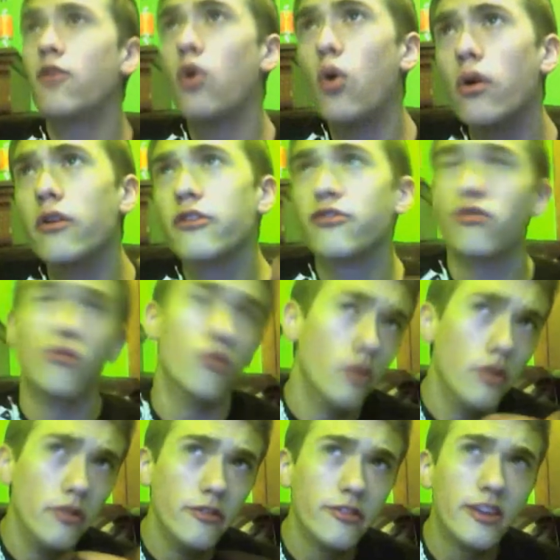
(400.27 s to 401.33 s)
course,
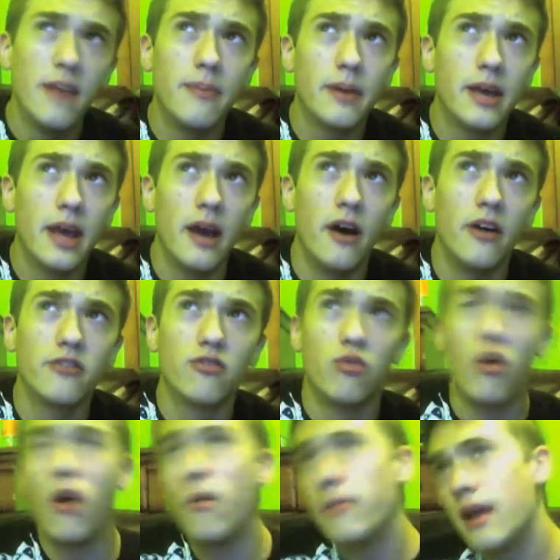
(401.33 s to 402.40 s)
RuneScape accounts
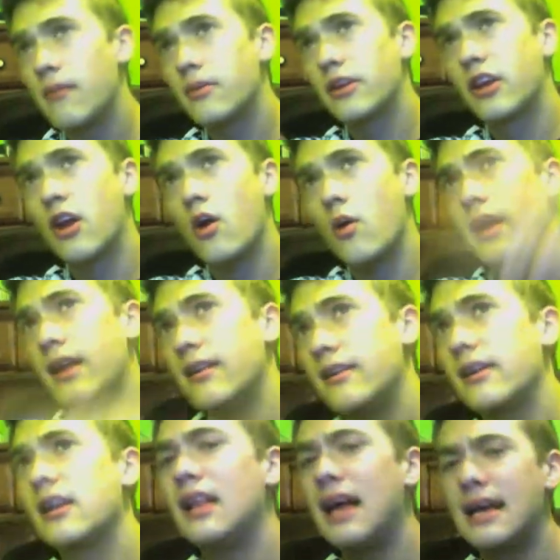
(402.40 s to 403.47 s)
won't be able to go into
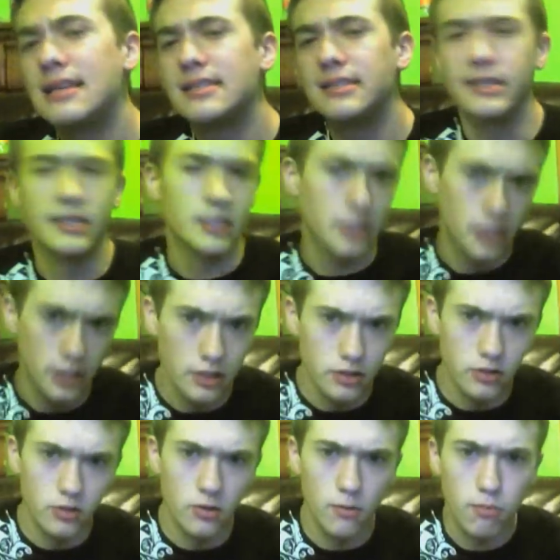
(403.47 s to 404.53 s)
Classic
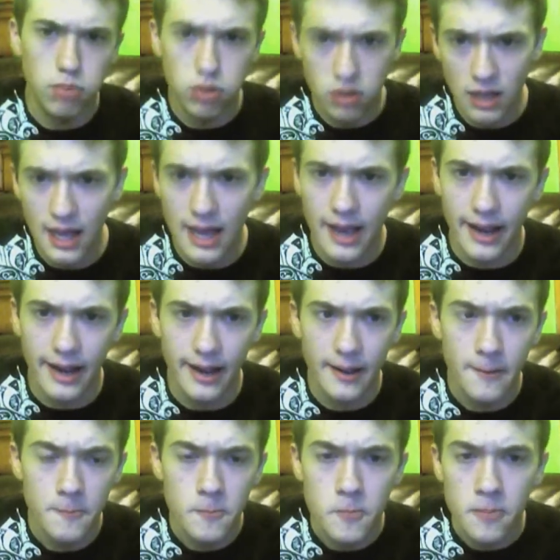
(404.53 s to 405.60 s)
to play,
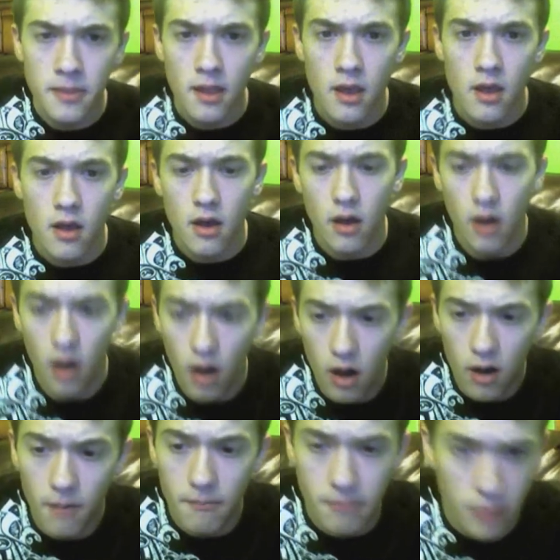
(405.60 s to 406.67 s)

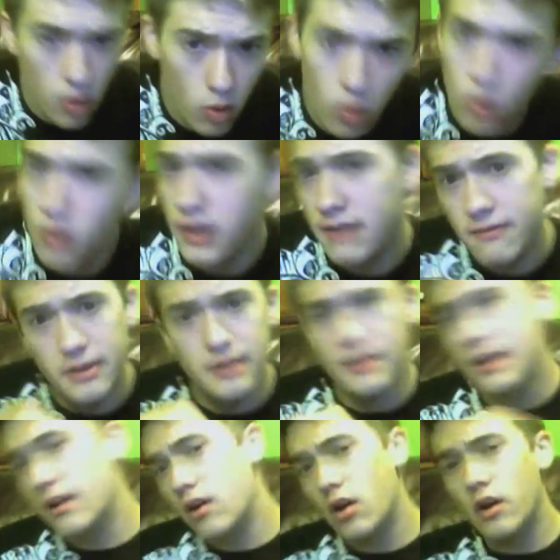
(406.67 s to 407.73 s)
or even
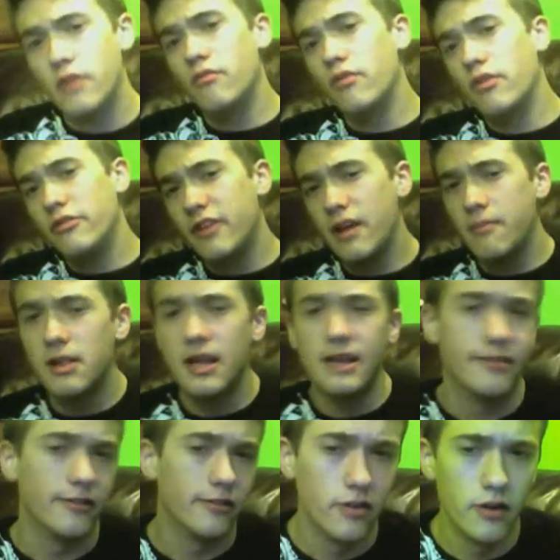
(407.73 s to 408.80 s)
get on RuneScape
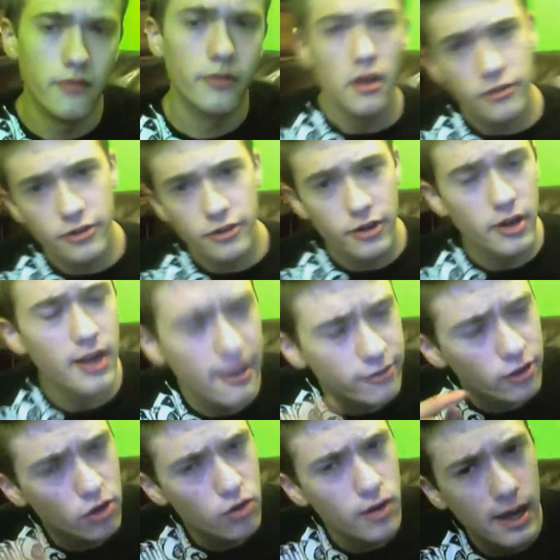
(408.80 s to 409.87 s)
Classic servers. So you're going to have
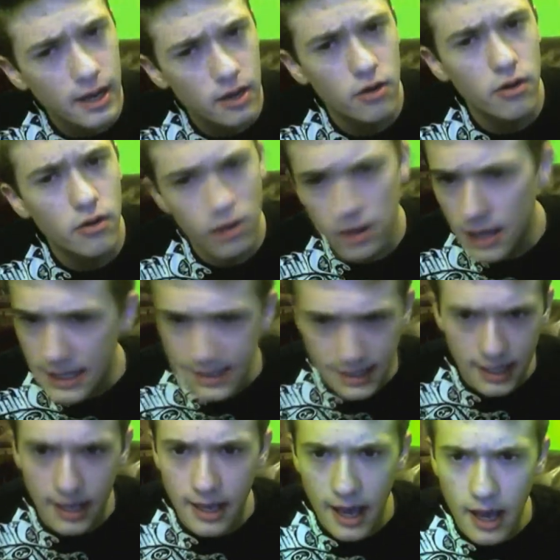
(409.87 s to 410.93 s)
to create your own Classic
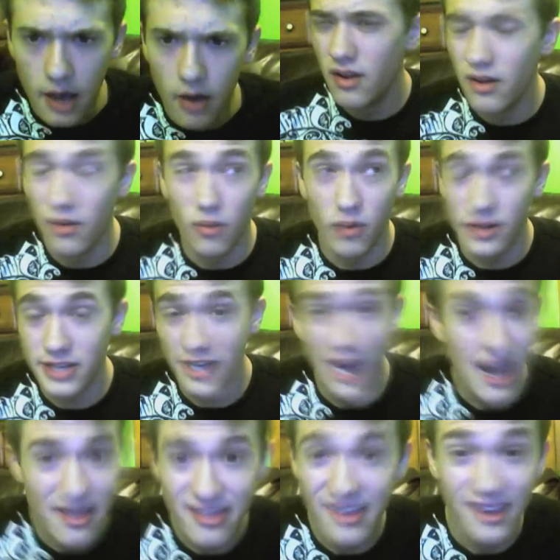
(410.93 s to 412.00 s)
account, which
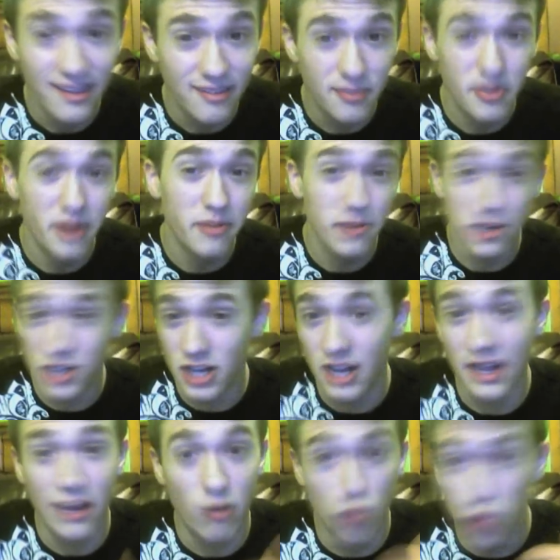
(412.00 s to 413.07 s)
I think is pretty much going to,
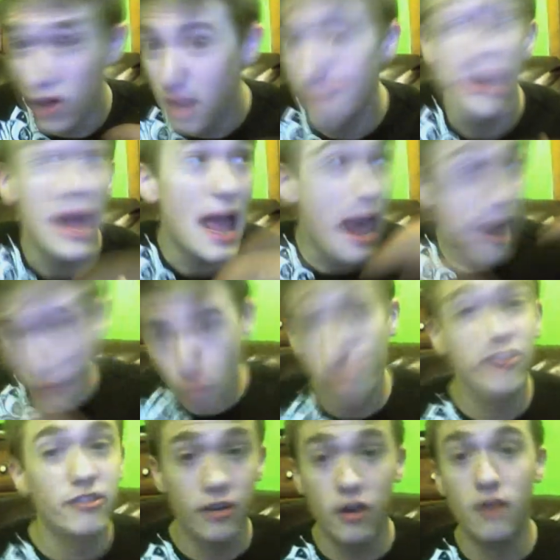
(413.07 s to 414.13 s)
like, rape every
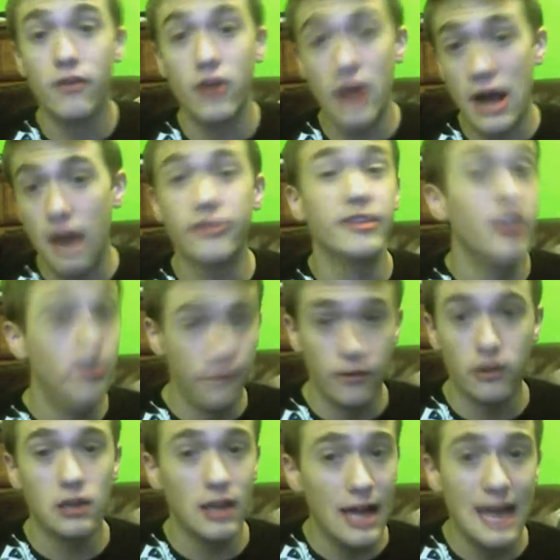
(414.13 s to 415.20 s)
server out there for
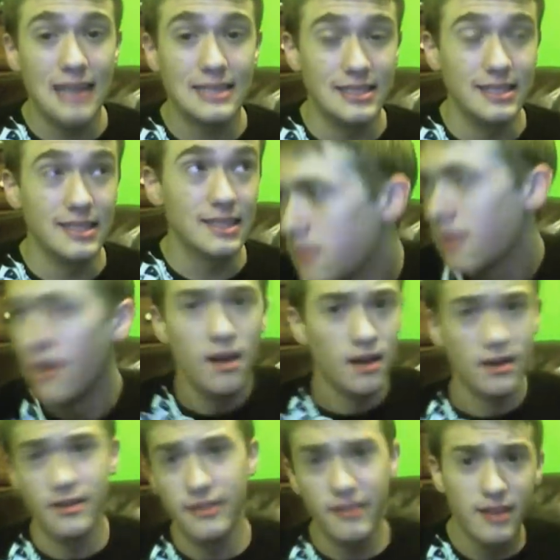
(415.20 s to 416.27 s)
Classic.
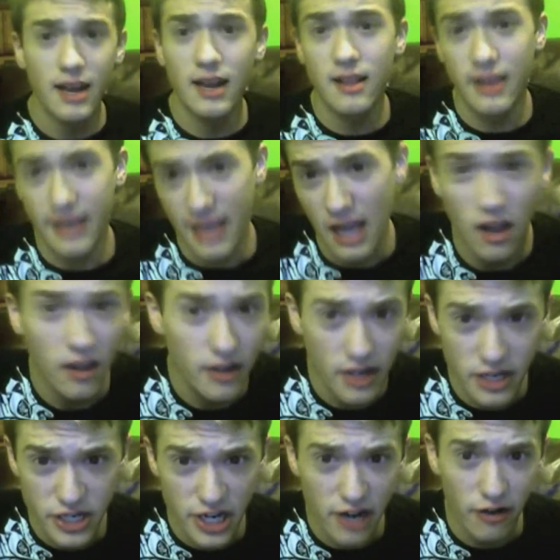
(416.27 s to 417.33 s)
Because it's kind of like Ellen
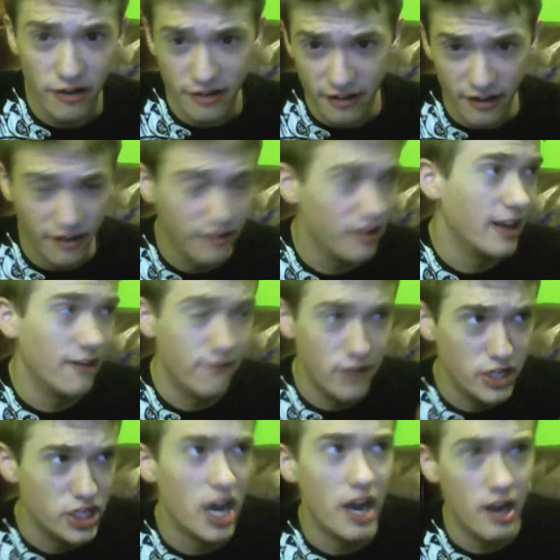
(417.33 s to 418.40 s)
DeGeneres' like
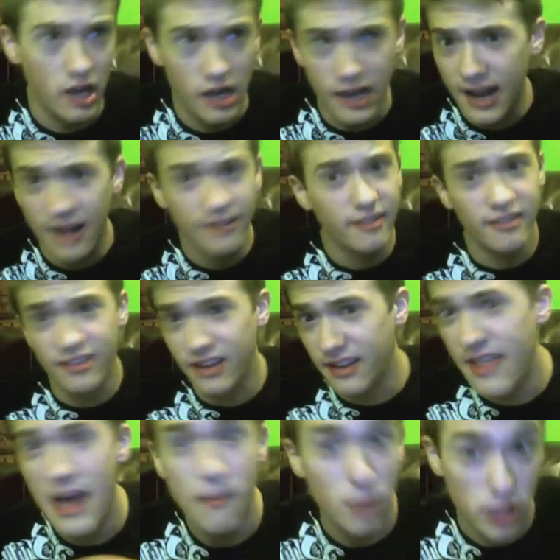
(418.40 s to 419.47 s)
vagina. It hasn't seen
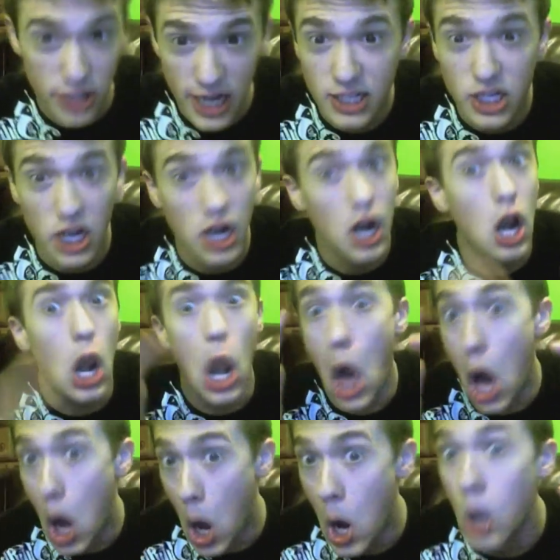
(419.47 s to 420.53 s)
that much action in a
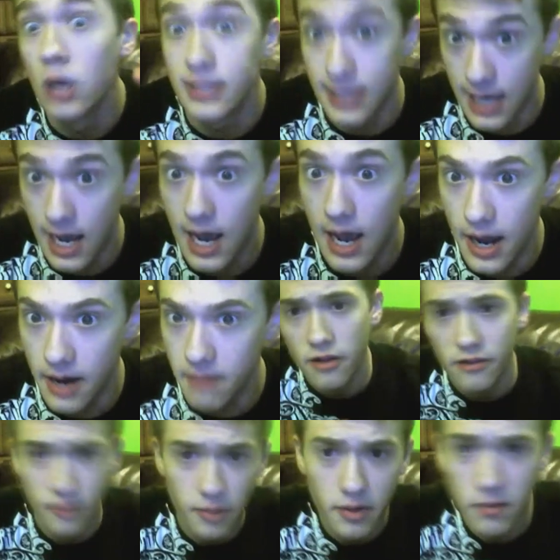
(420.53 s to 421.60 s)
long time.
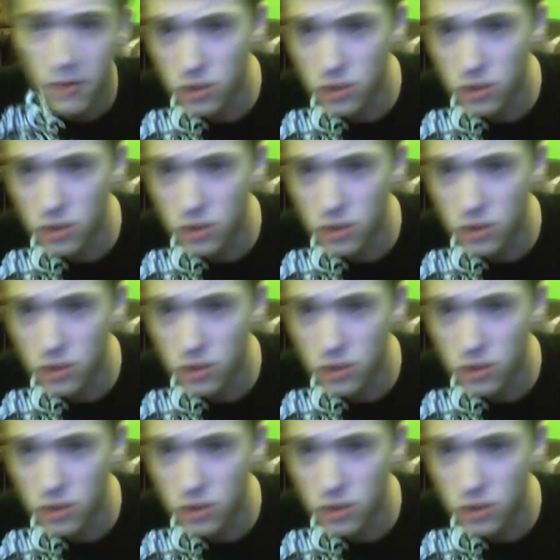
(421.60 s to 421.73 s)
So pretty